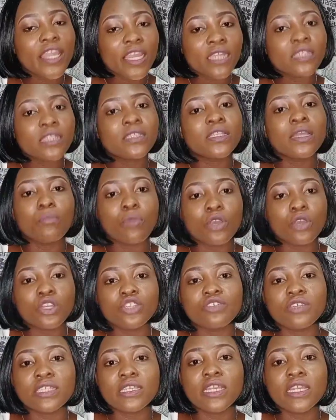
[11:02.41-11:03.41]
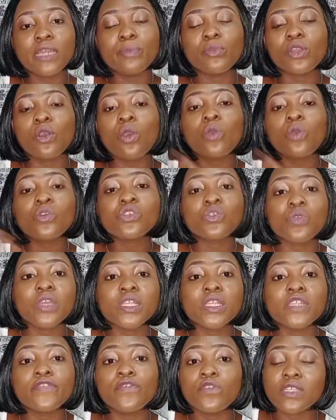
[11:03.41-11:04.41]
eat them moderately, but also
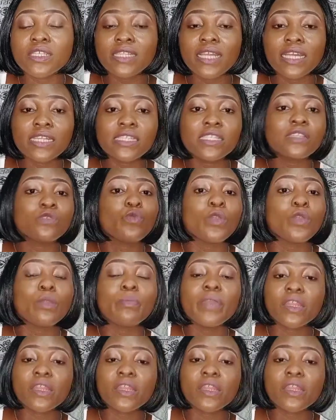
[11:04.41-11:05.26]
eat foods that will